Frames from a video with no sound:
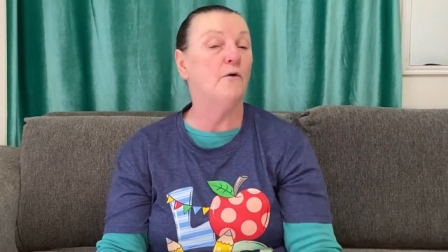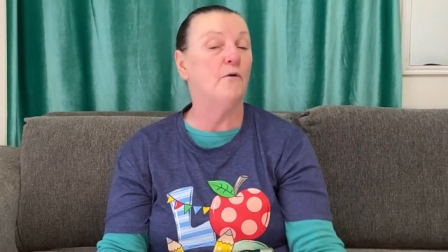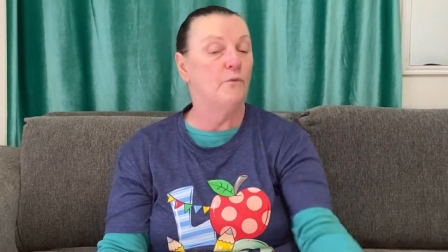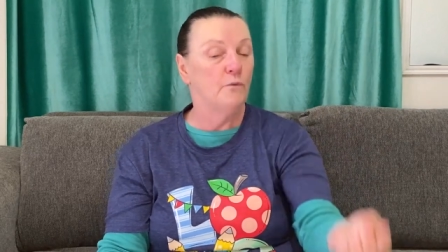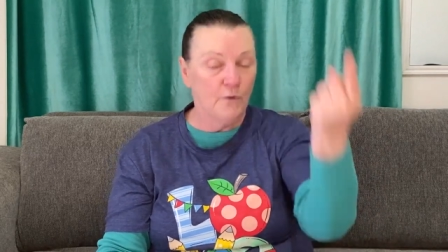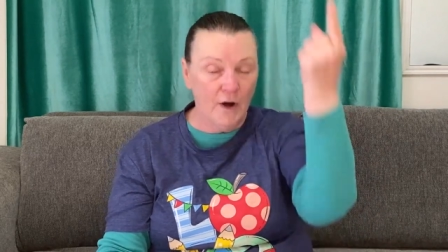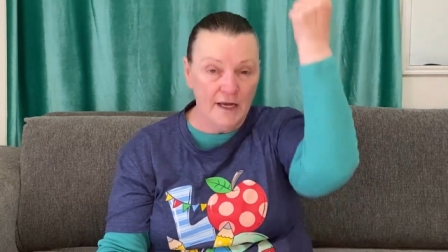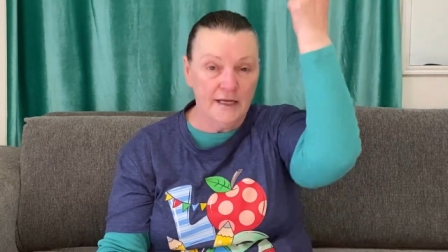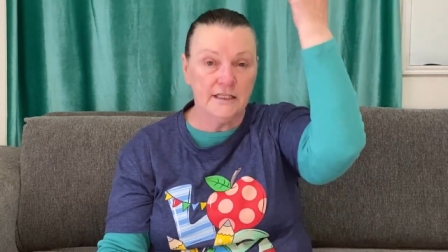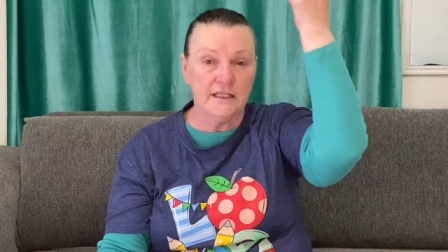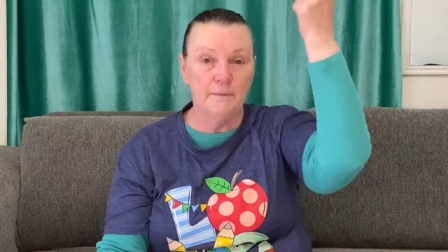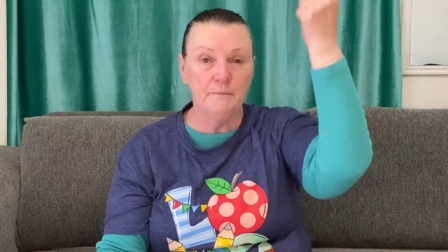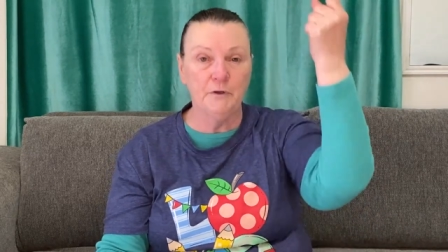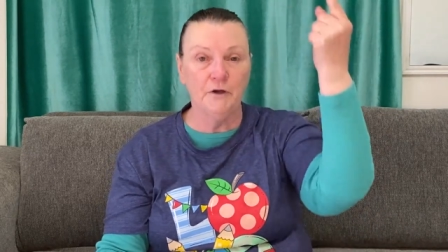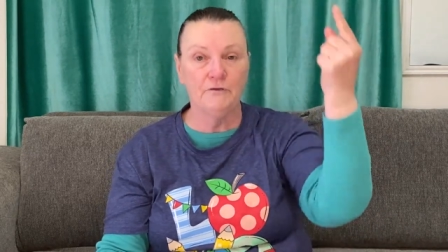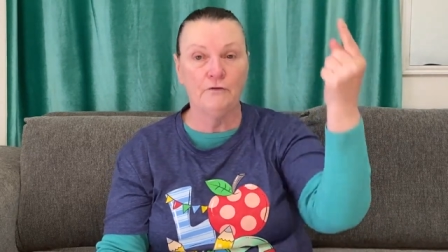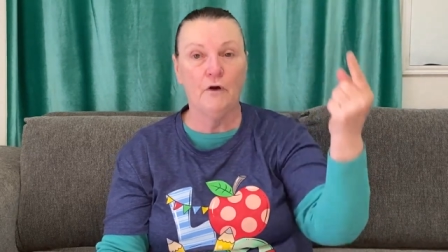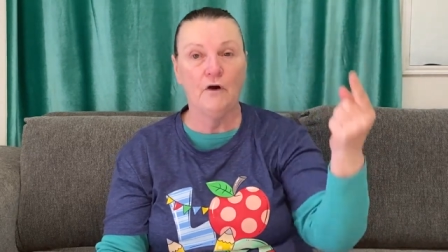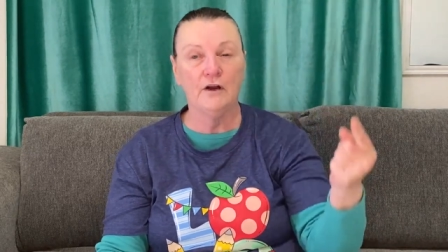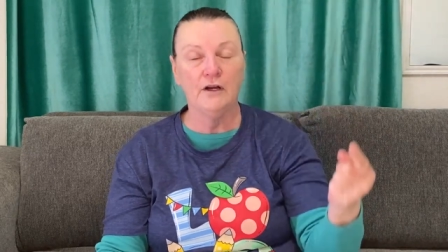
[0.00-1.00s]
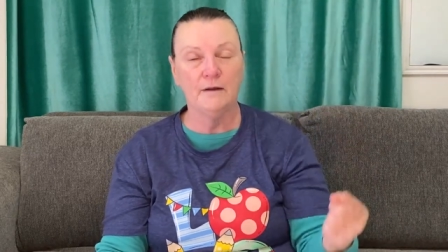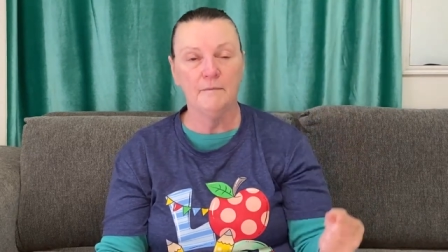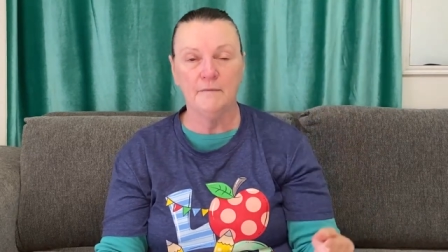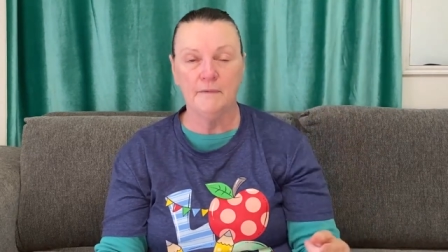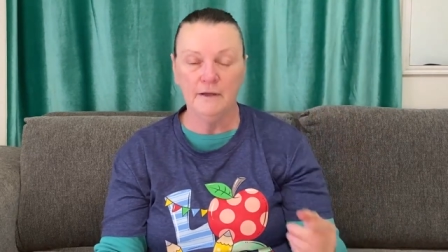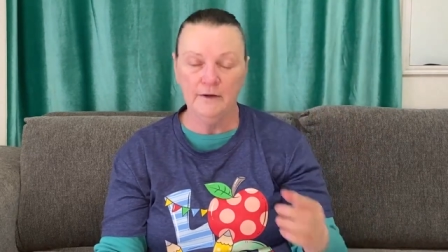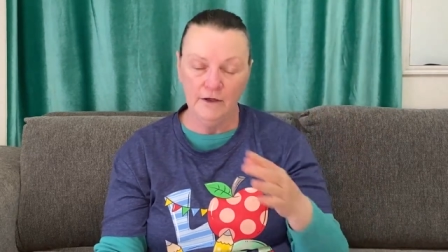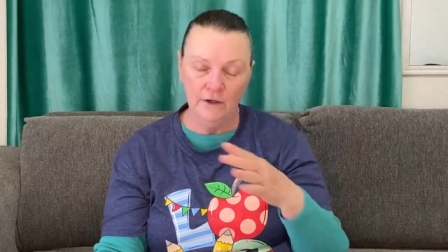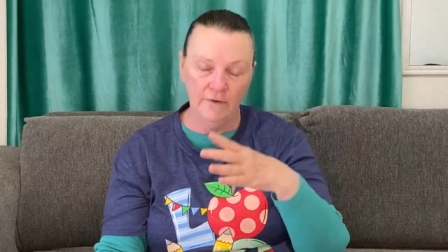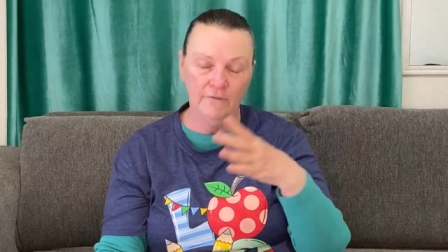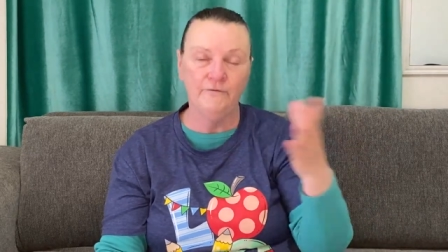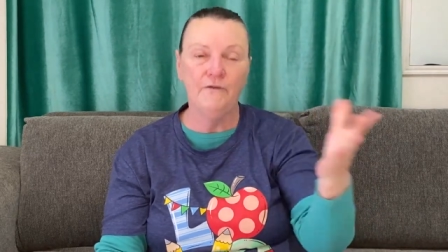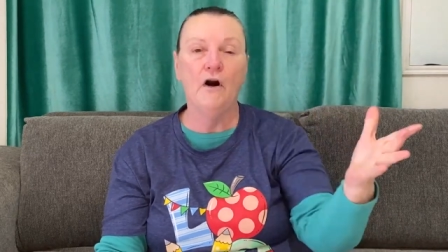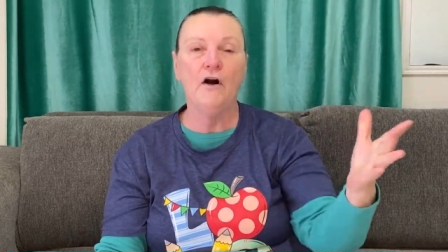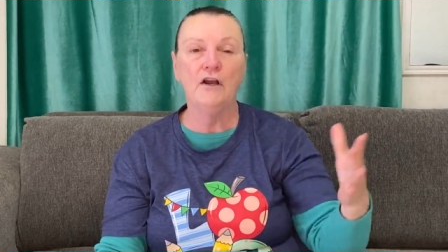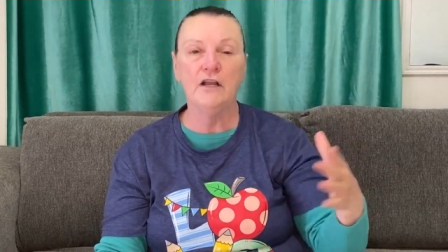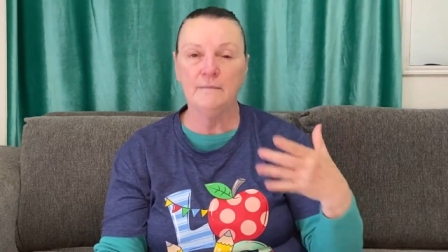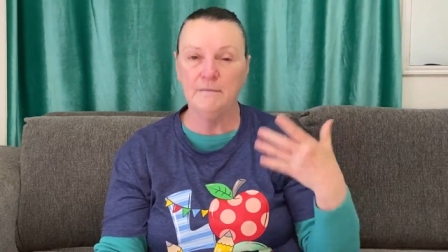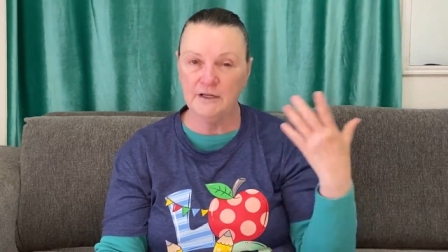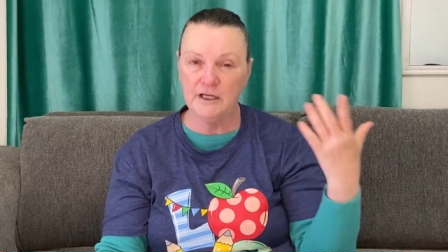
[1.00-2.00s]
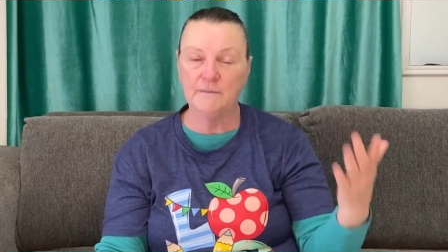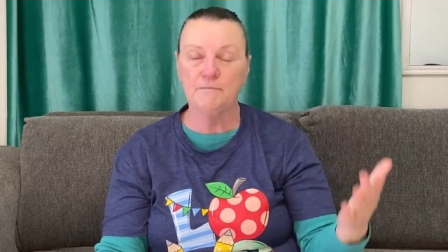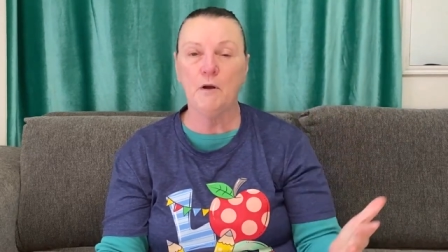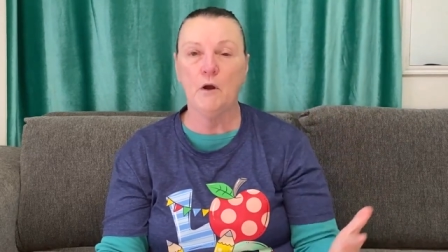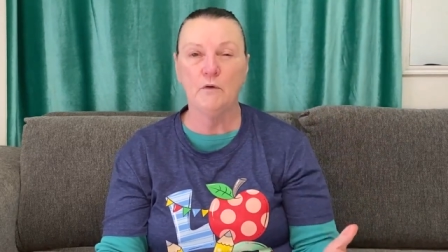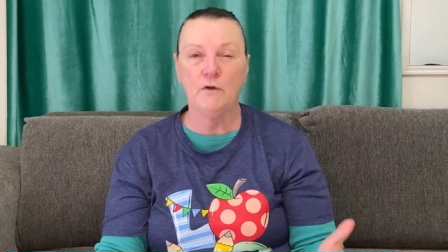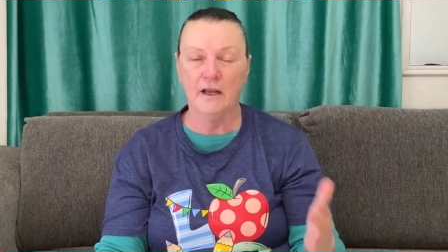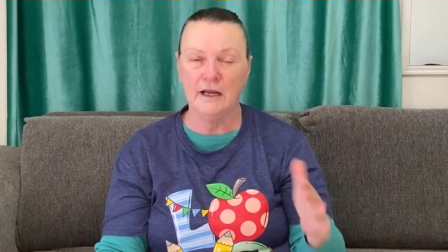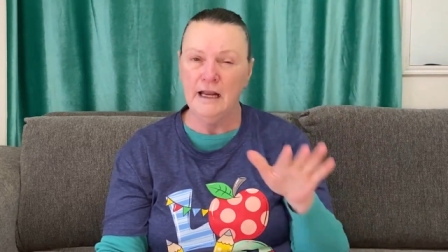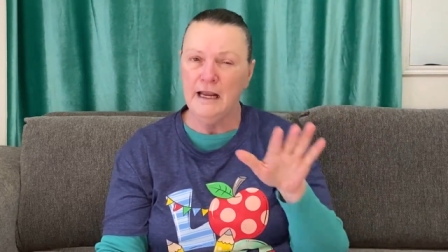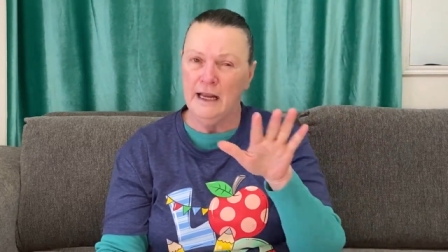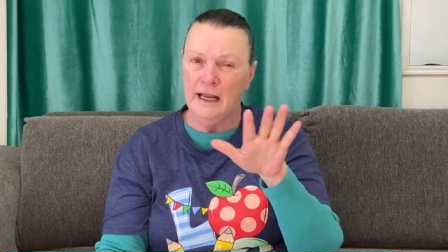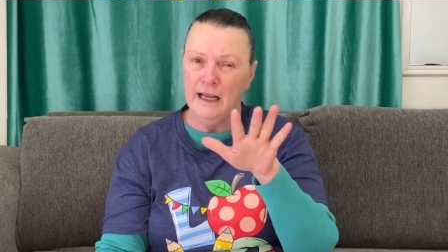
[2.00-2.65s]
raised up your volume, your volume and spoken.